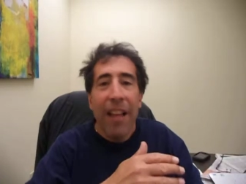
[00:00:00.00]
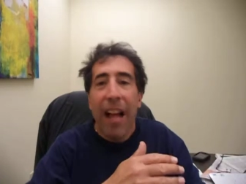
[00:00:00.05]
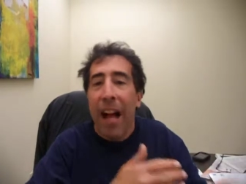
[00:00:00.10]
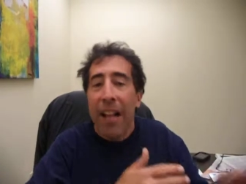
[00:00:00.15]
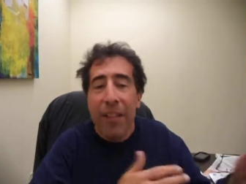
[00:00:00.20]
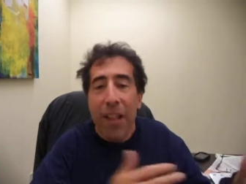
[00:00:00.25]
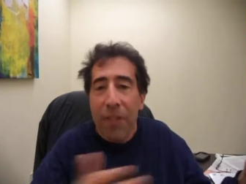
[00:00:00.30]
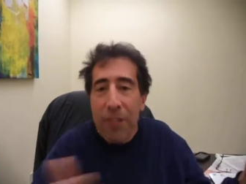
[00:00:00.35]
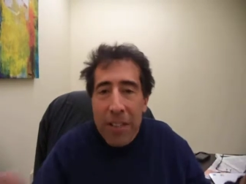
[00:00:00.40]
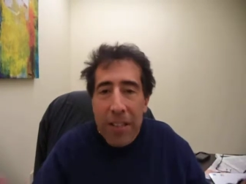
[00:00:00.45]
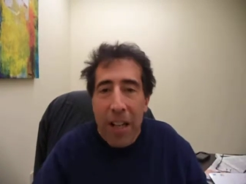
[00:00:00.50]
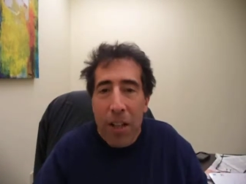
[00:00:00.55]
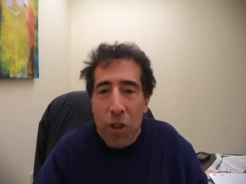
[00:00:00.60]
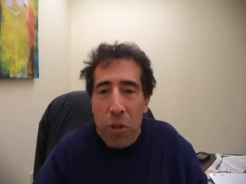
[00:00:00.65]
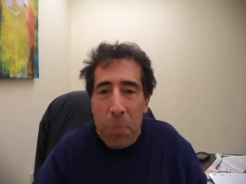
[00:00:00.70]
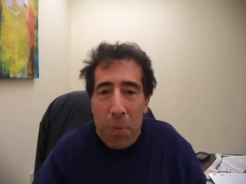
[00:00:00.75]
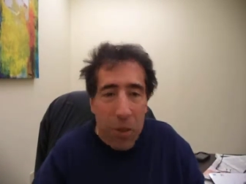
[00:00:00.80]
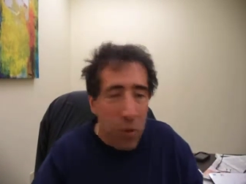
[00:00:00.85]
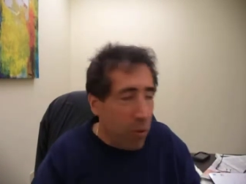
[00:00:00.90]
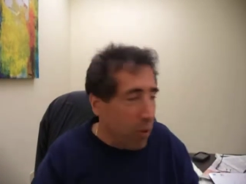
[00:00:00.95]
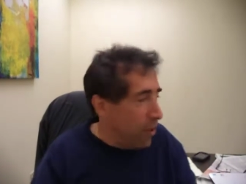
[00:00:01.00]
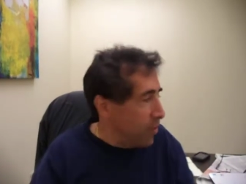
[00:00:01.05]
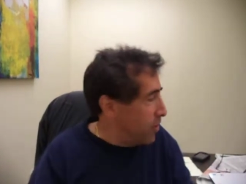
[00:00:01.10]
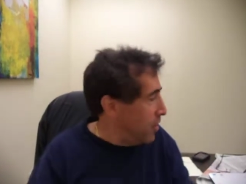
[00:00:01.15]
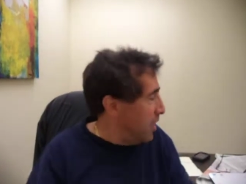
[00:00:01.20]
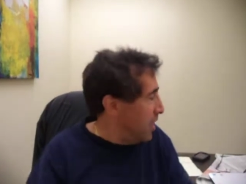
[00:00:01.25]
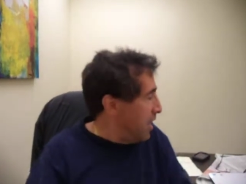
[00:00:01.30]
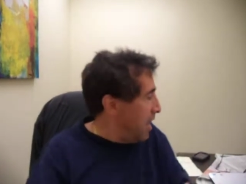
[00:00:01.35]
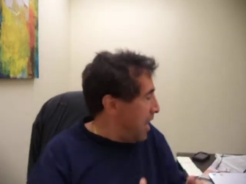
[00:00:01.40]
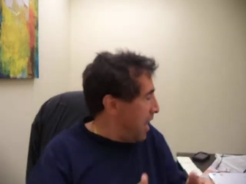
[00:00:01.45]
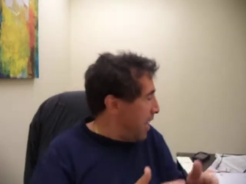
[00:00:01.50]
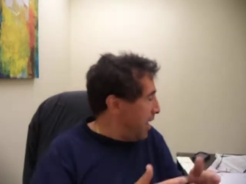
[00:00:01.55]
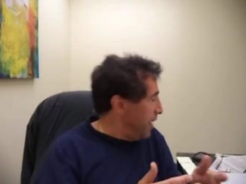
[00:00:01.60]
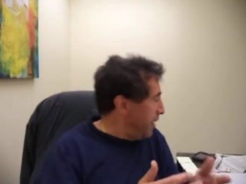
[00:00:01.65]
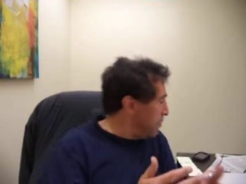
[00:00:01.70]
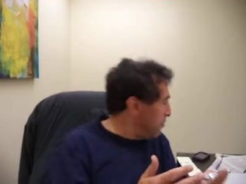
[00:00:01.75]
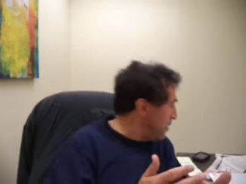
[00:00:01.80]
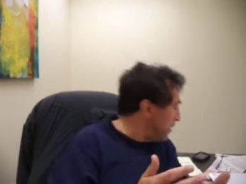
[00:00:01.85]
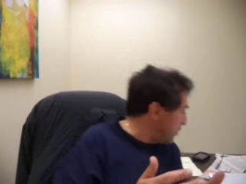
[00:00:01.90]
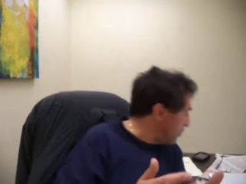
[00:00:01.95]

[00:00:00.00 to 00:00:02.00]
I love these entrepreneurs. And I just read a